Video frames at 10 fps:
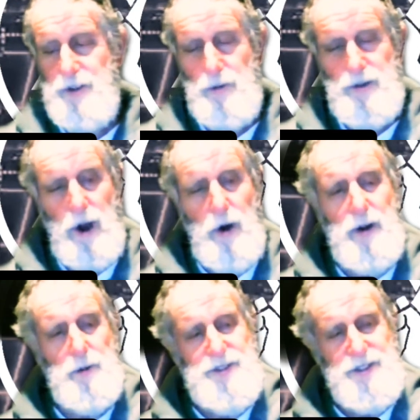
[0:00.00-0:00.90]
And we know
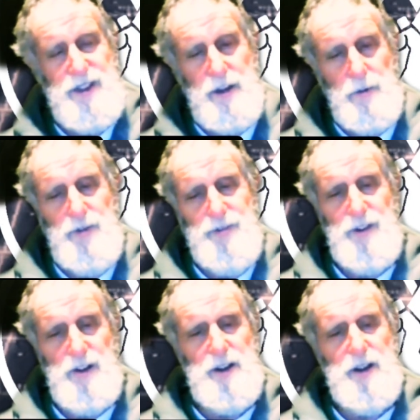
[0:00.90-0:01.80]
it, we see it, we
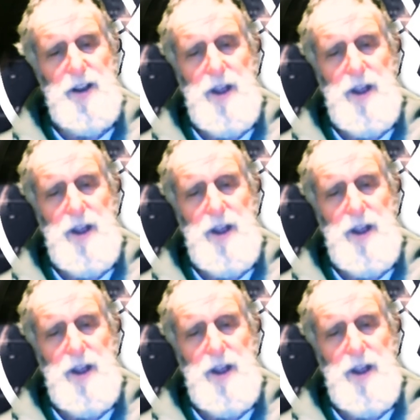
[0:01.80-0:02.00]
feel it.